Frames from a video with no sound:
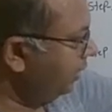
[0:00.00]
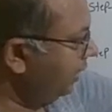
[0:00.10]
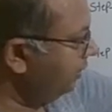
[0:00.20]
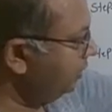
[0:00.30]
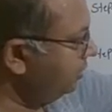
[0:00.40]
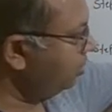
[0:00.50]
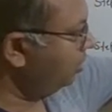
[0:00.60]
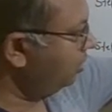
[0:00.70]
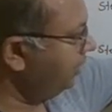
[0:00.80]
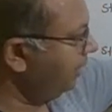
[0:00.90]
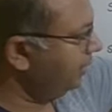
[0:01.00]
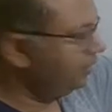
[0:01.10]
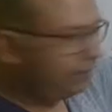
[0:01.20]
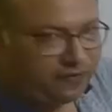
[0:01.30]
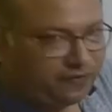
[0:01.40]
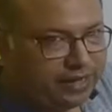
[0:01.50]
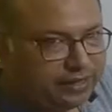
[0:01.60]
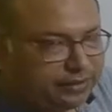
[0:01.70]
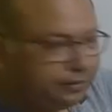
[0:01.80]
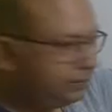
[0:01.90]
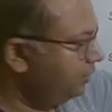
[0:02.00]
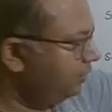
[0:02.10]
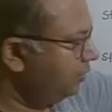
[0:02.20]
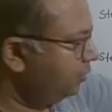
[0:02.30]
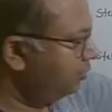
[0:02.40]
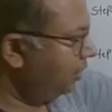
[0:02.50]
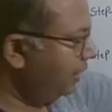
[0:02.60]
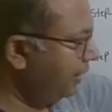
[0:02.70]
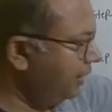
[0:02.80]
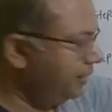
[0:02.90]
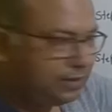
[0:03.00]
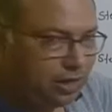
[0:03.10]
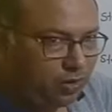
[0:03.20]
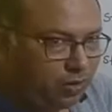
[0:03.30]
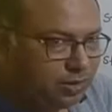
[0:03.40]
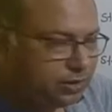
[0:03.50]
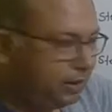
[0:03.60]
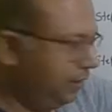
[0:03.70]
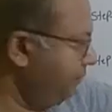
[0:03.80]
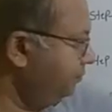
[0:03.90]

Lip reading: and this is already identified. So again it is the old set.